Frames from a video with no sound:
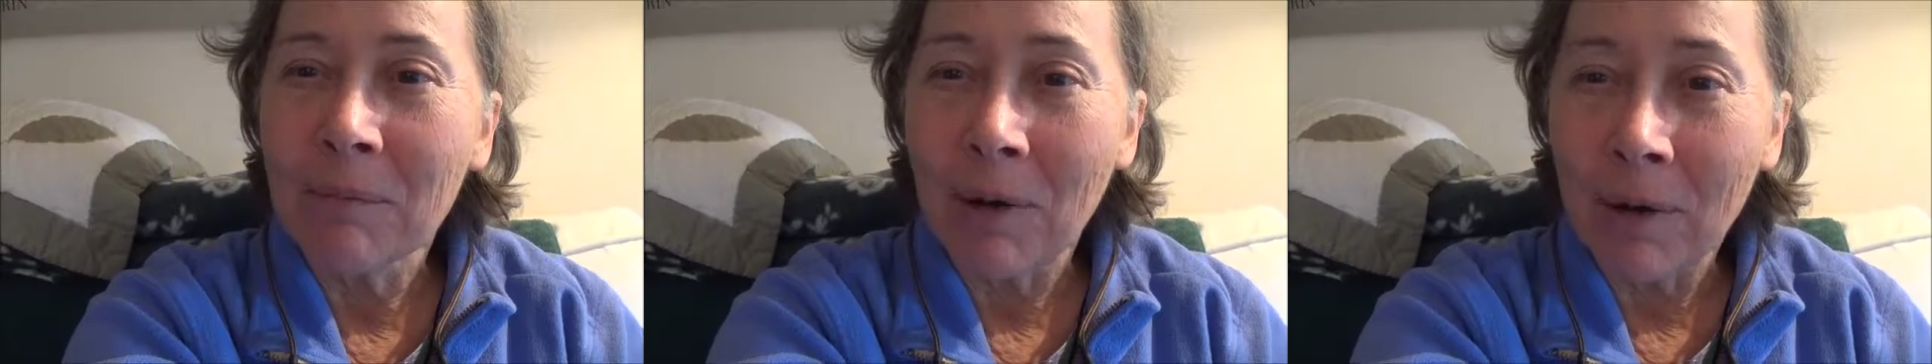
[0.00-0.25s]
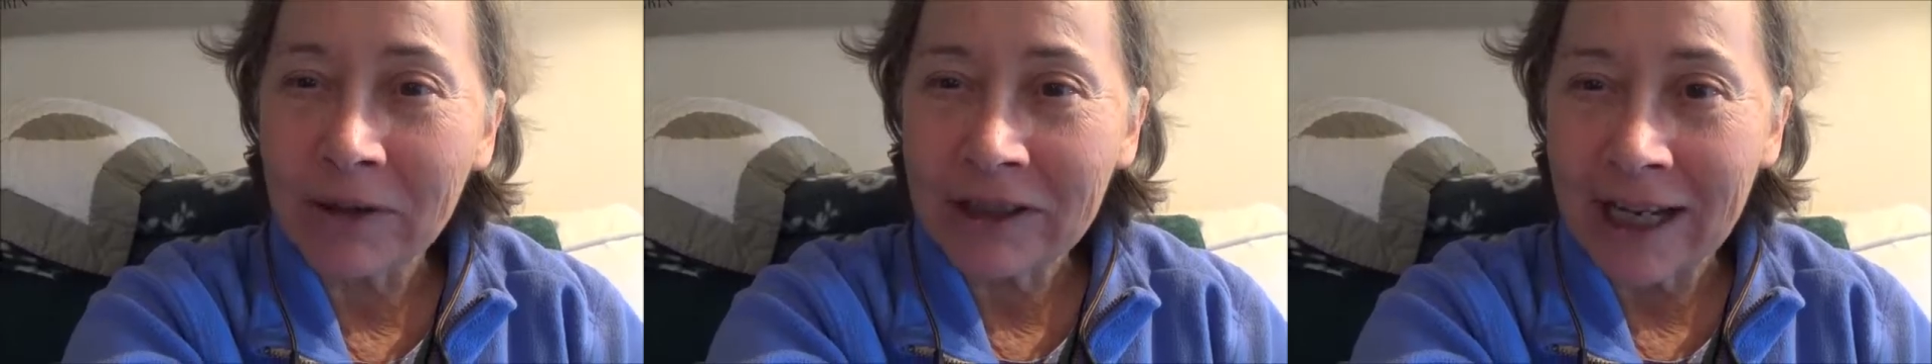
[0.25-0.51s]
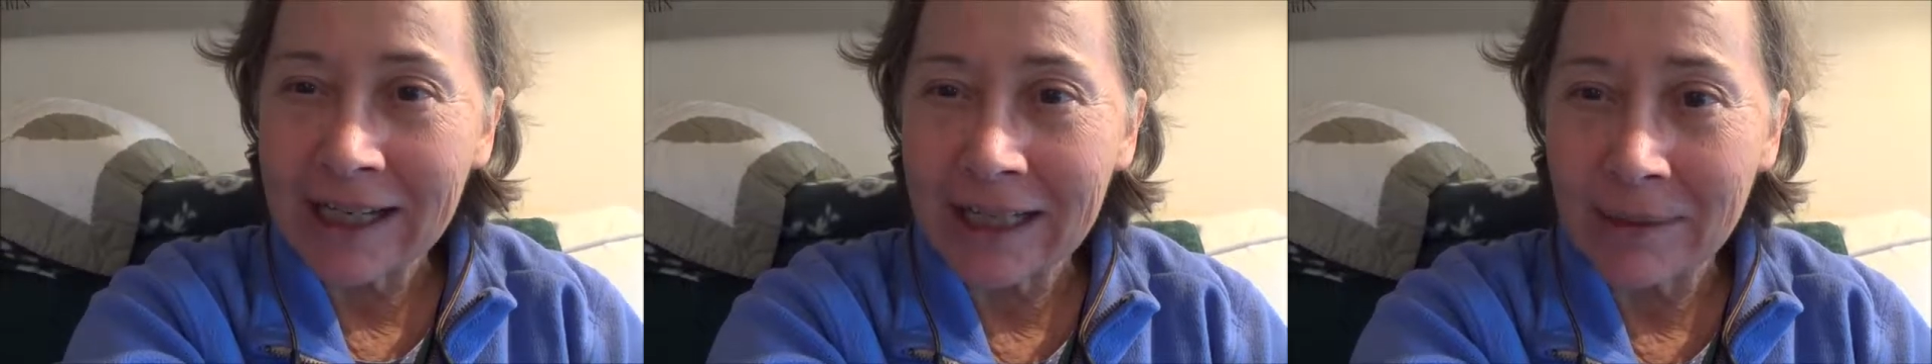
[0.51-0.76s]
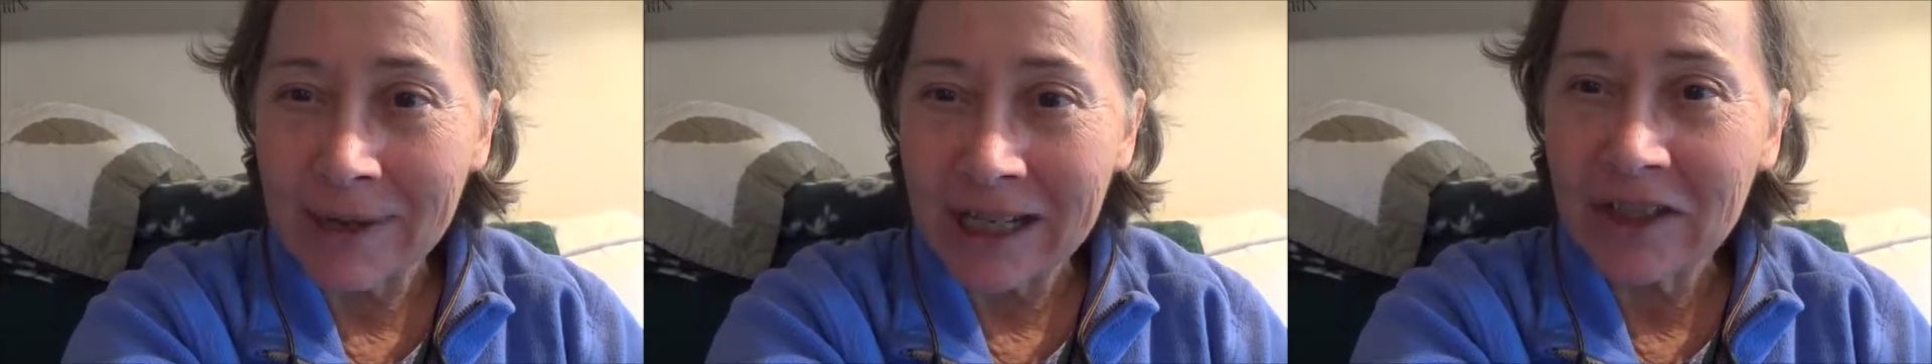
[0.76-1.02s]

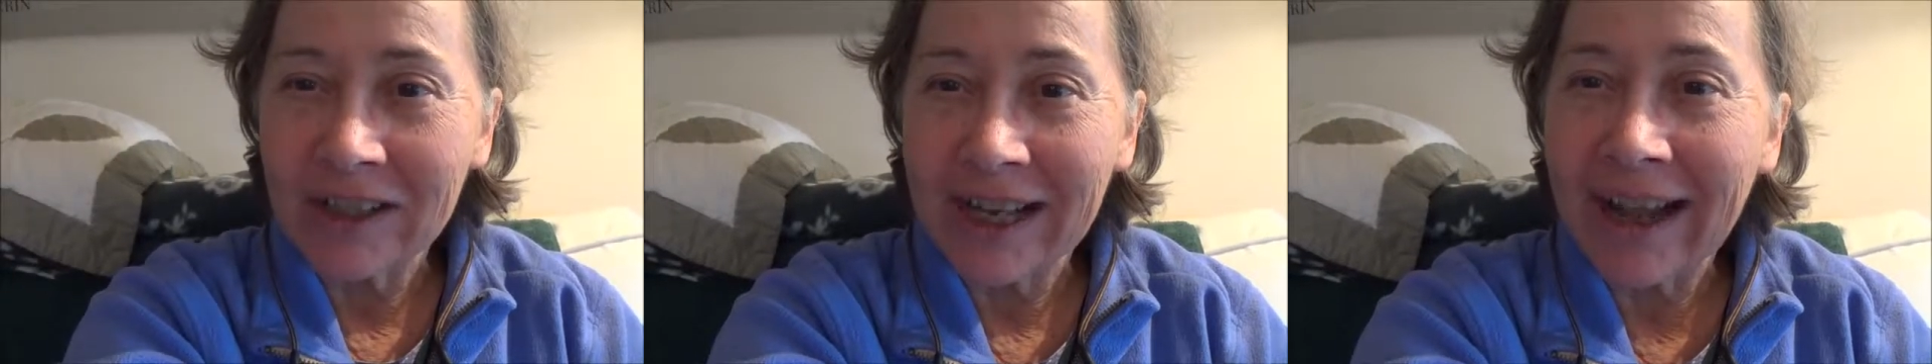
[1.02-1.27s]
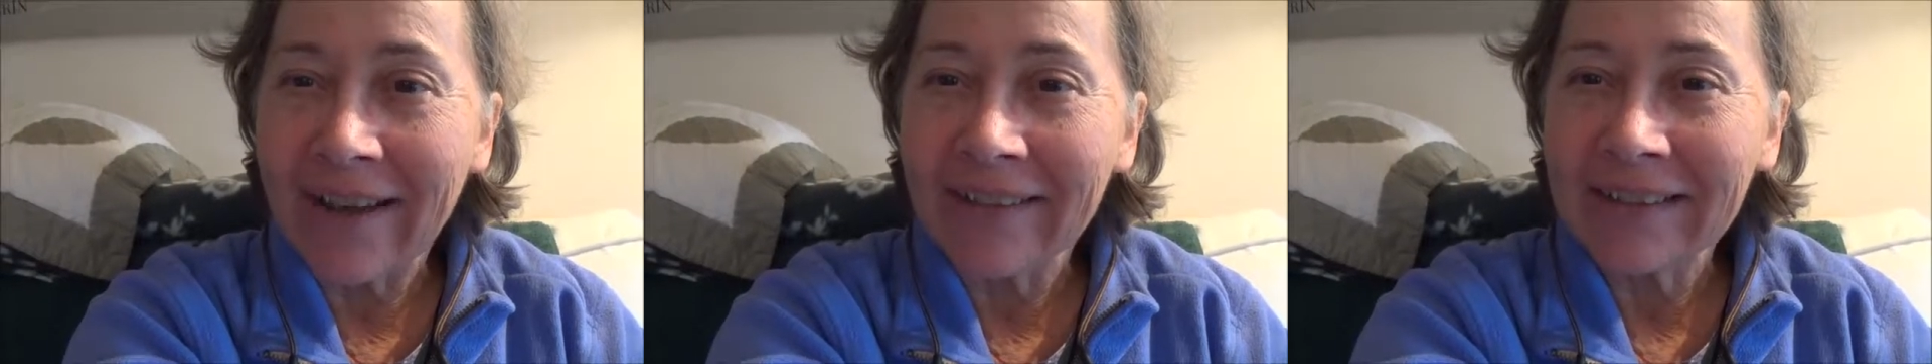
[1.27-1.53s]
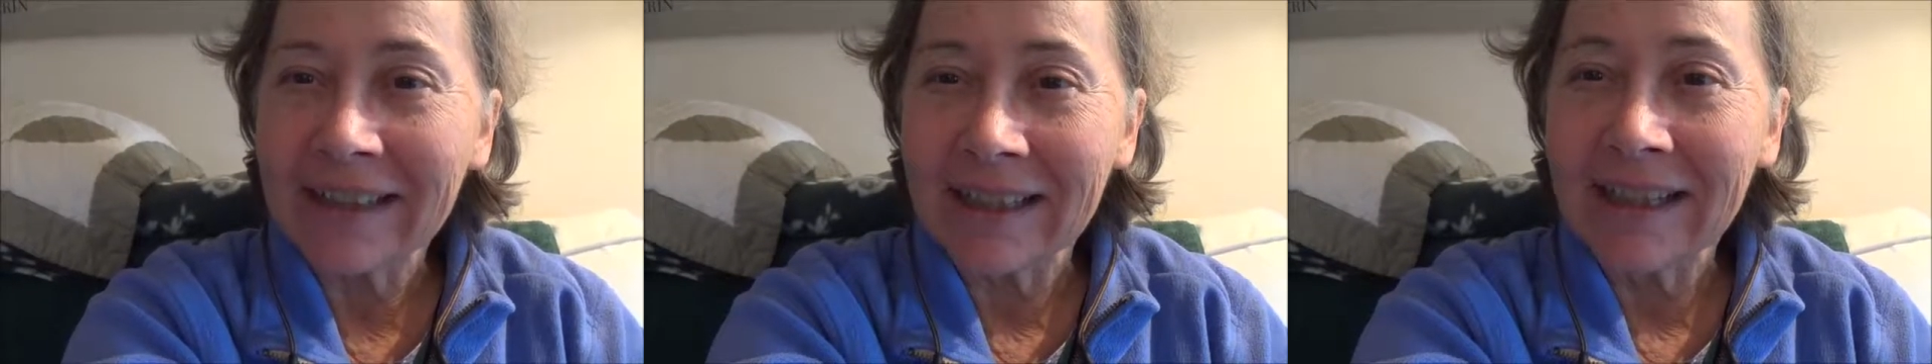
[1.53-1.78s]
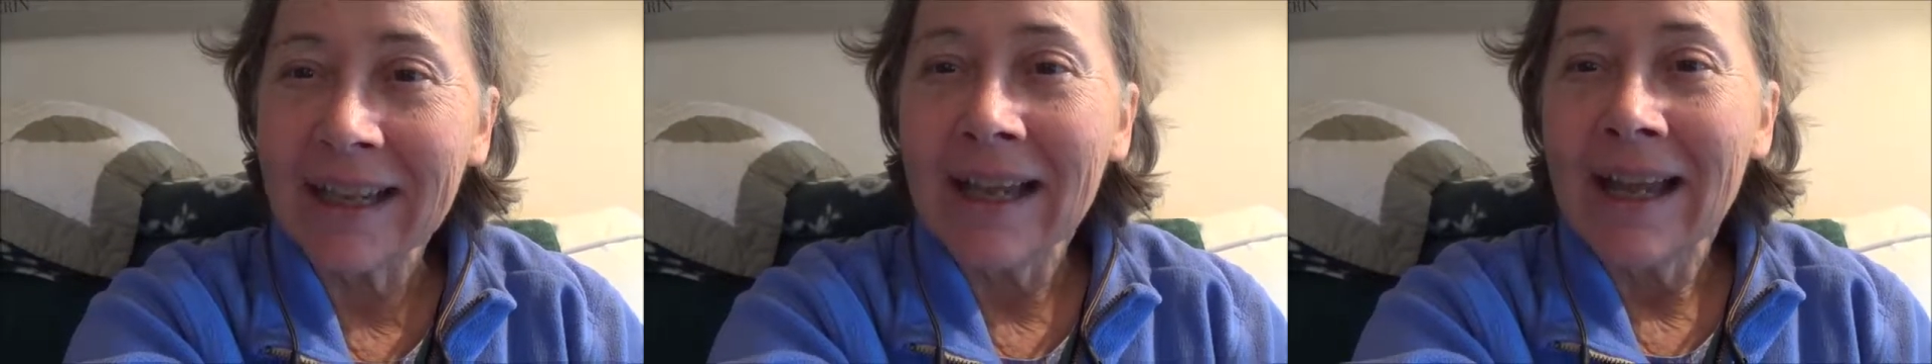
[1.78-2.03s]
multidimensionality